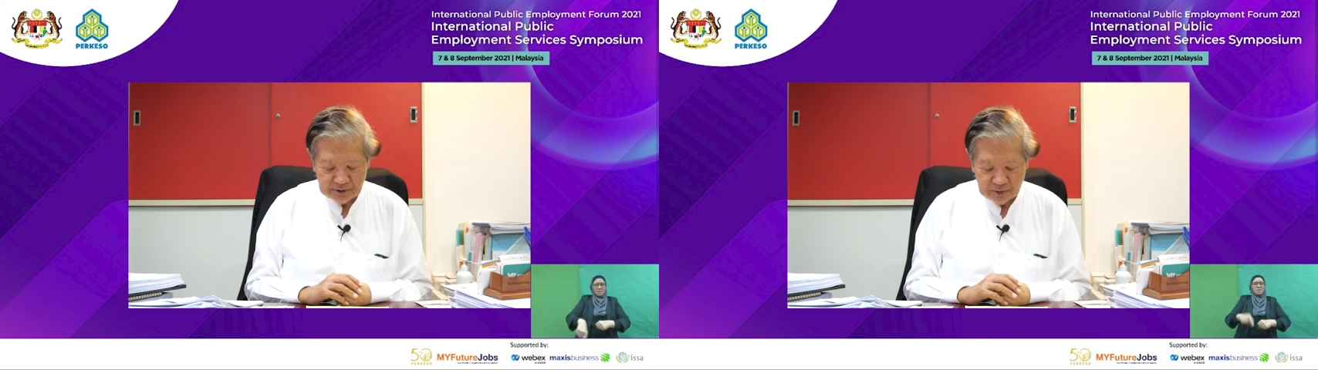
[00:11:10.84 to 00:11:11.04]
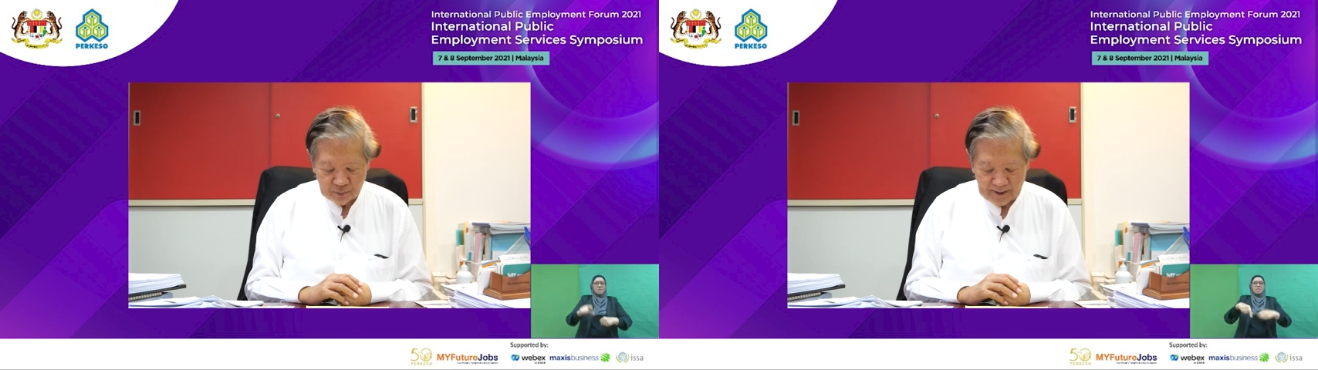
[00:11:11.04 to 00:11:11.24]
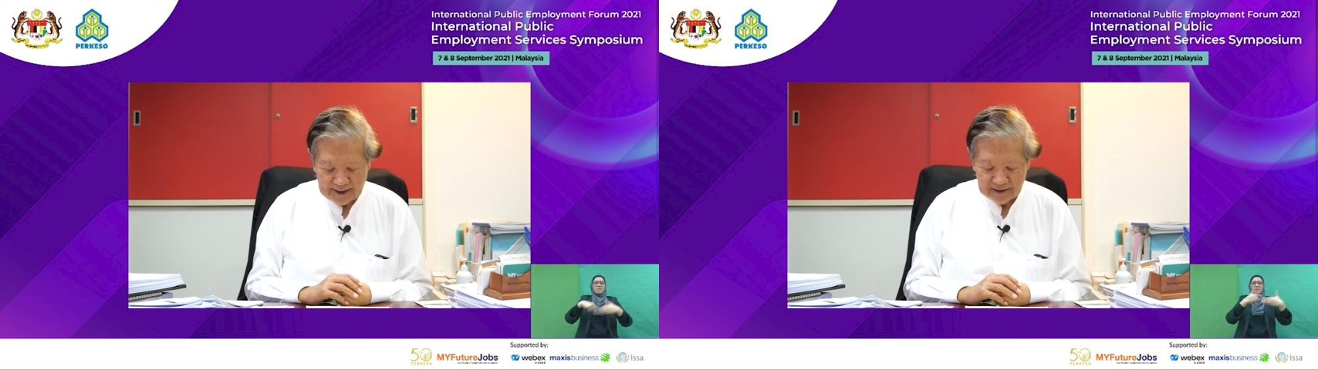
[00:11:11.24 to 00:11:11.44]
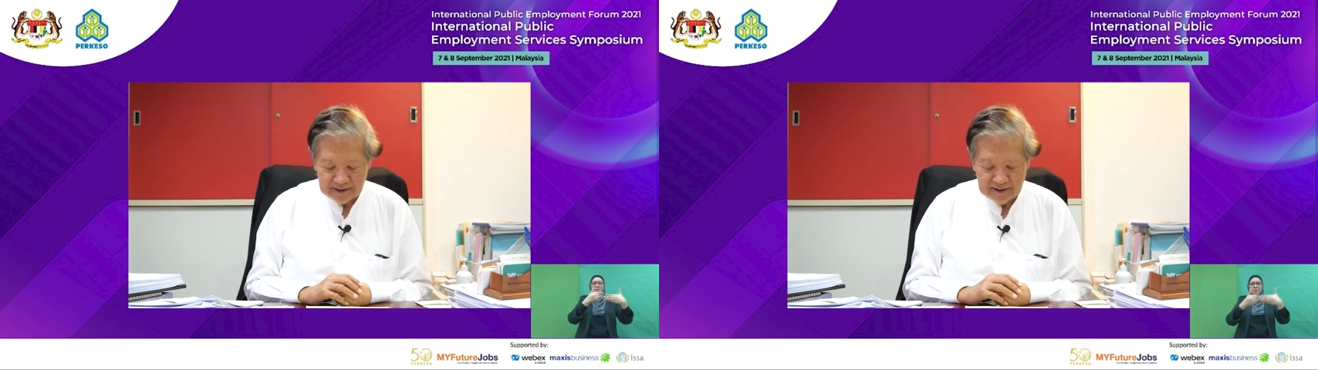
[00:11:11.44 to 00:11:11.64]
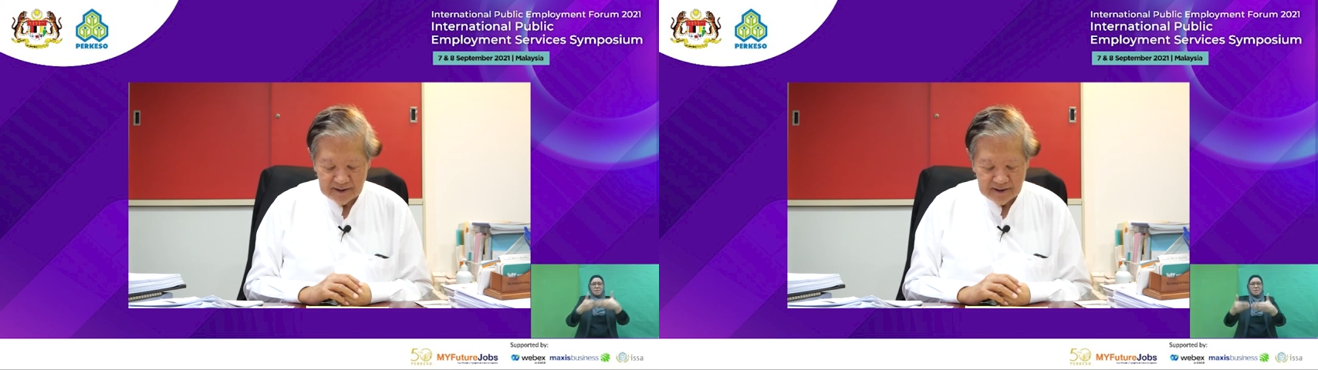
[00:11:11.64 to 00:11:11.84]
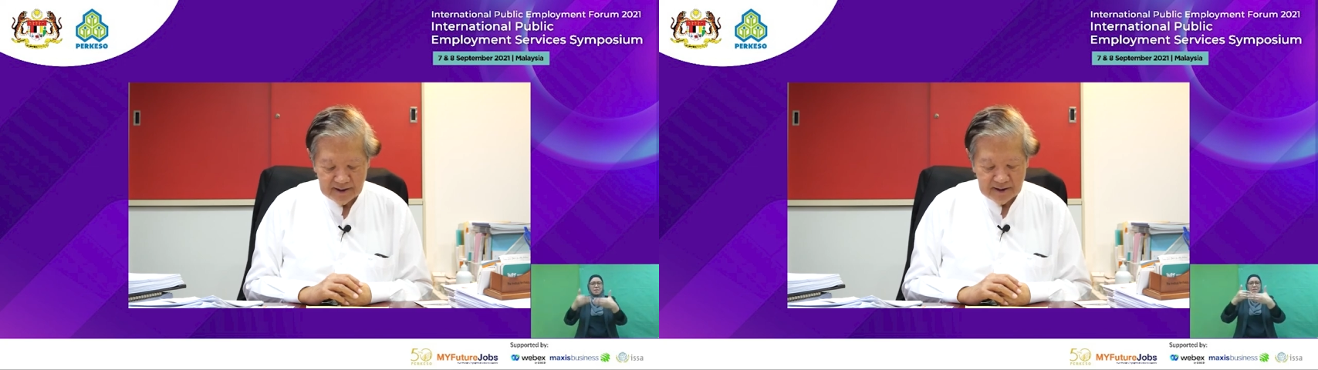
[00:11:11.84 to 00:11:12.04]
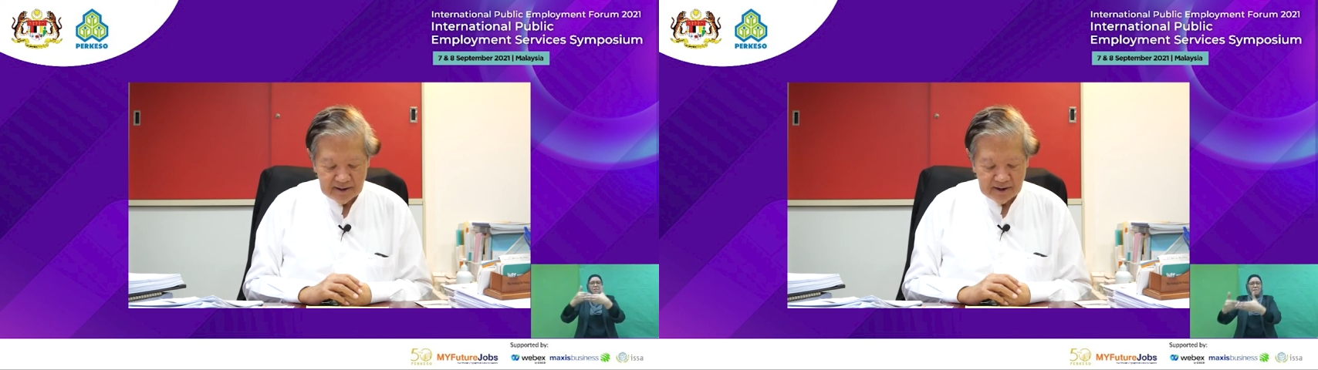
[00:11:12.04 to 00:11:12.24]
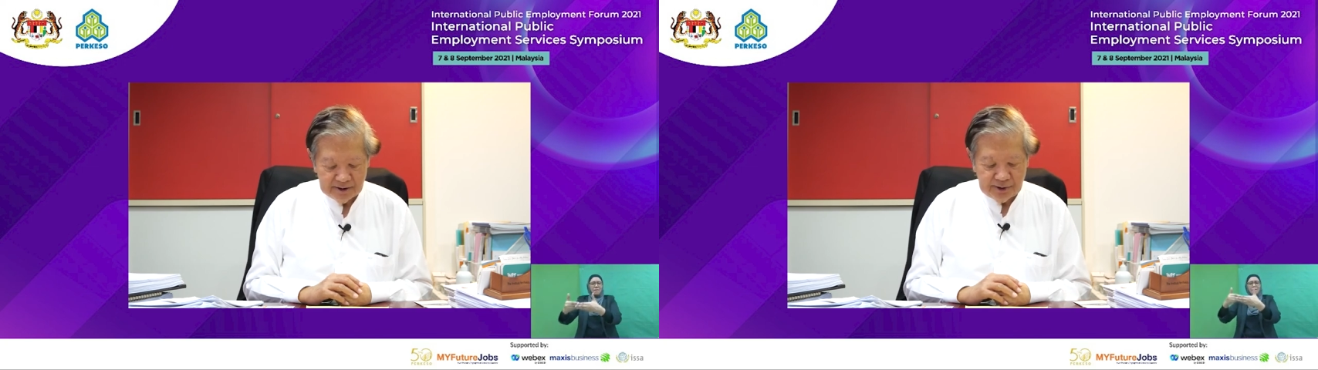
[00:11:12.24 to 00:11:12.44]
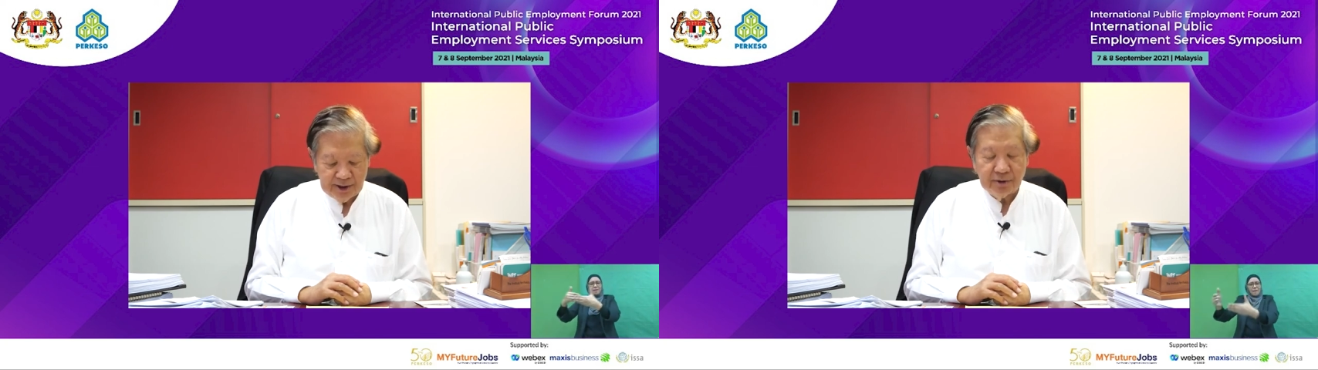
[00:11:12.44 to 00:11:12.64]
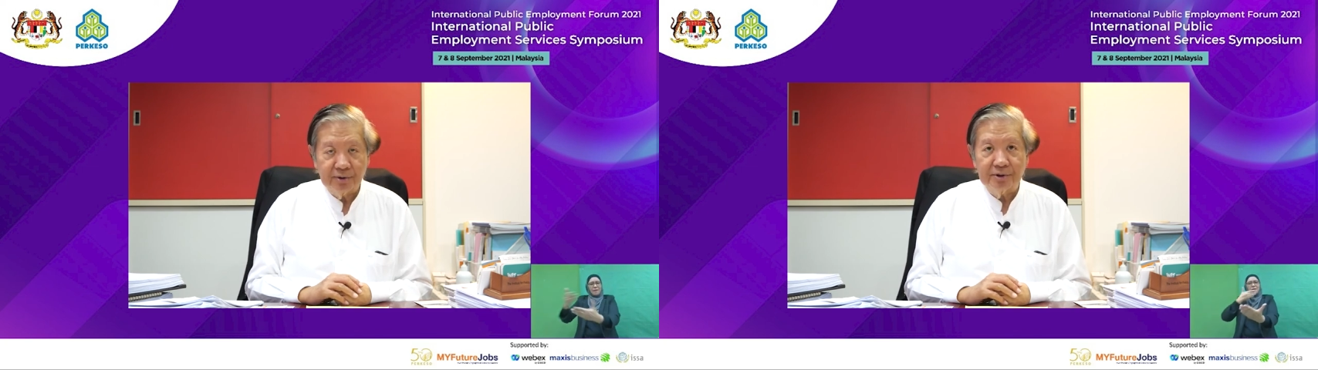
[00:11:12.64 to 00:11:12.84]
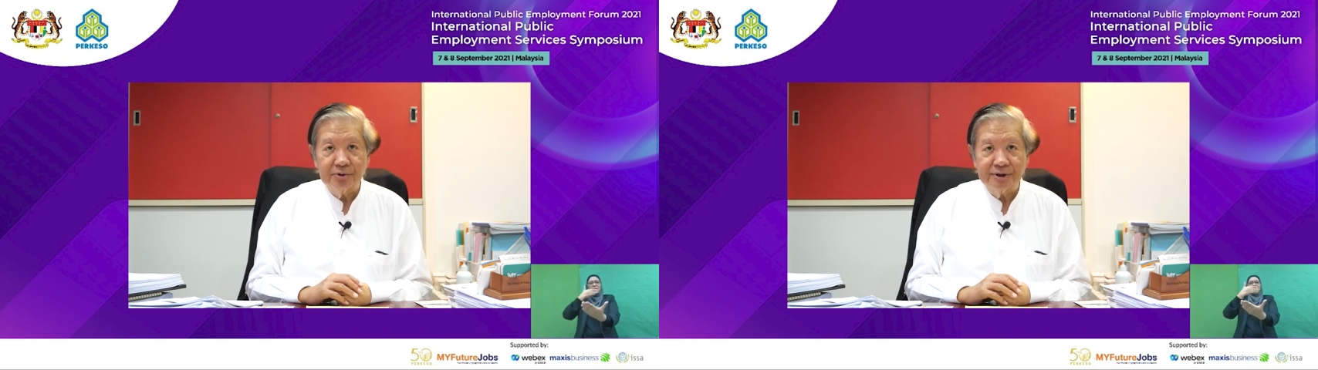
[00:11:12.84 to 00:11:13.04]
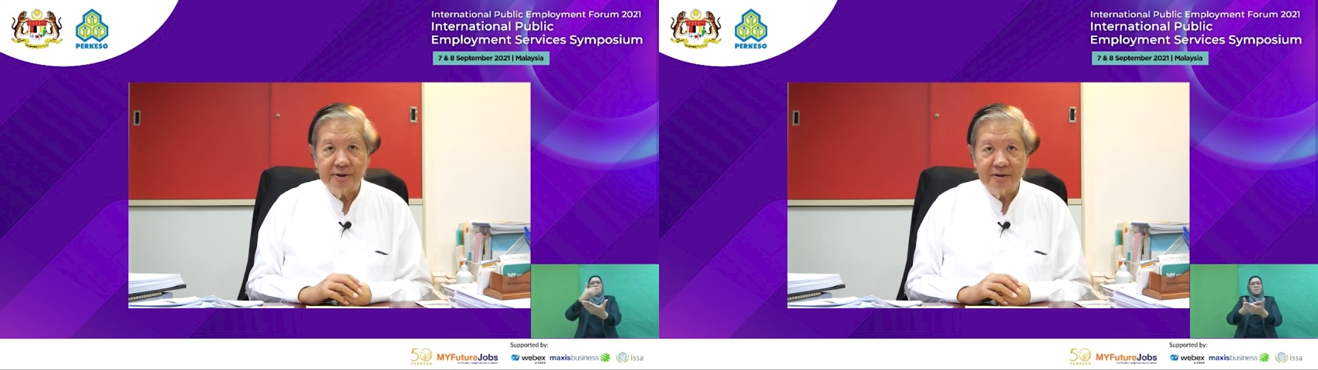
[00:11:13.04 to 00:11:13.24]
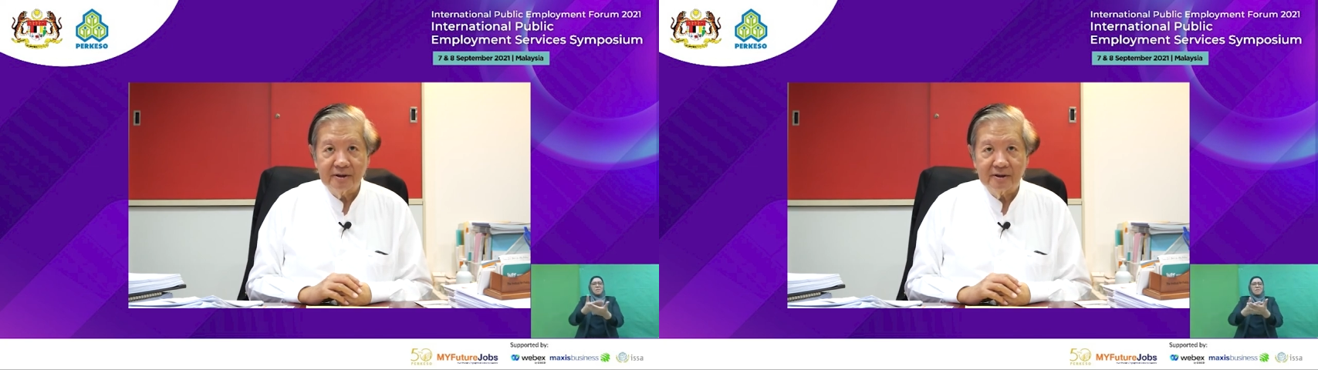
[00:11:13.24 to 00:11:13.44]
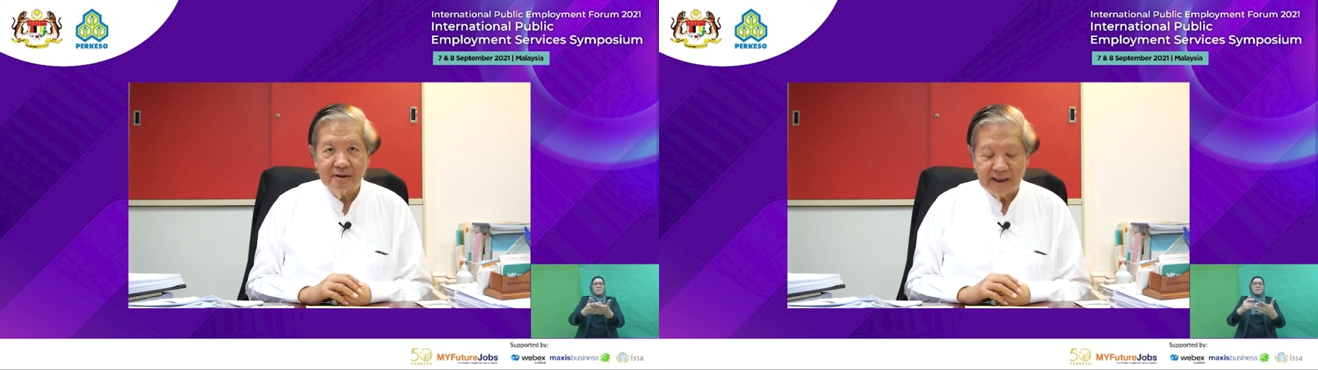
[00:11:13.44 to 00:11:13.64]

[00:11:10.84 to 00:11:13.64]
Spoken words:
well. So in conclusion,